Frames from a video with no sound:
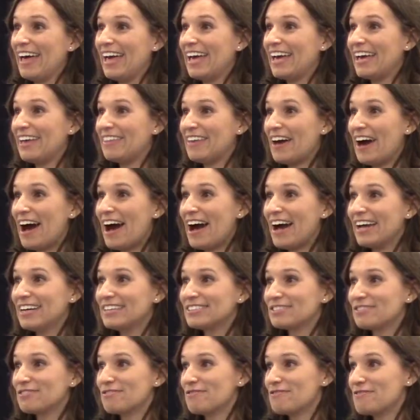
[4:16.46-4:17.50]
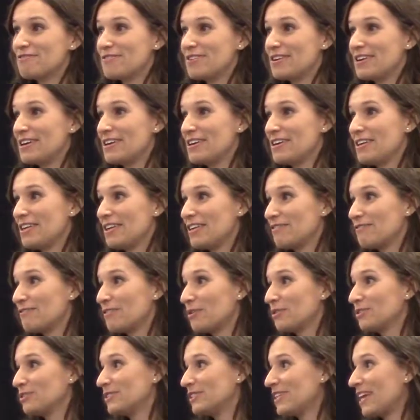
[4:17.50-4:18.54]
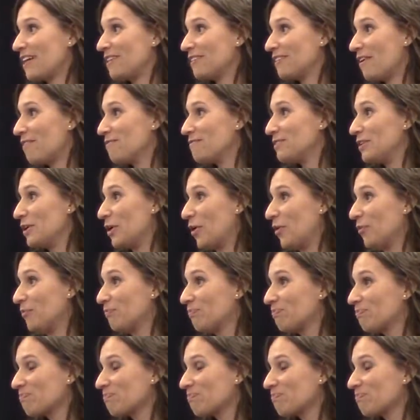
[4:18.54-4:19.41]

in the eyes of those that love you.